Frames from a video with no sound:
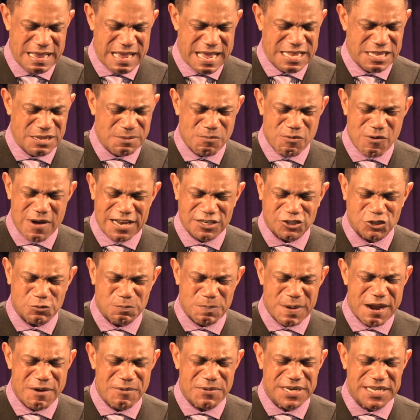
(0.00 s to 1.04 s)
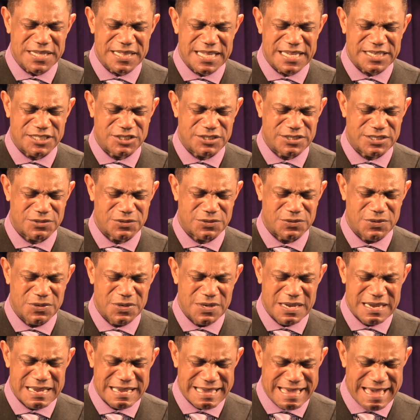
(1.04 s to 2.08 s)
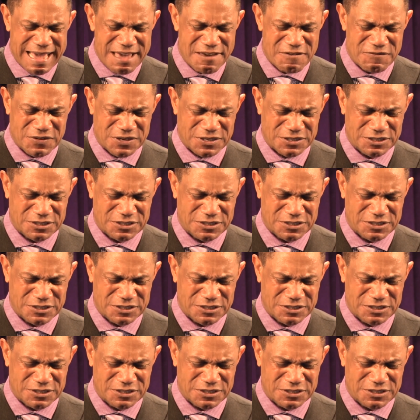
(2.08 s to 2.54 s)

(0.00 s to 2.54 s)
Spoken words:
And the prosperity that you gave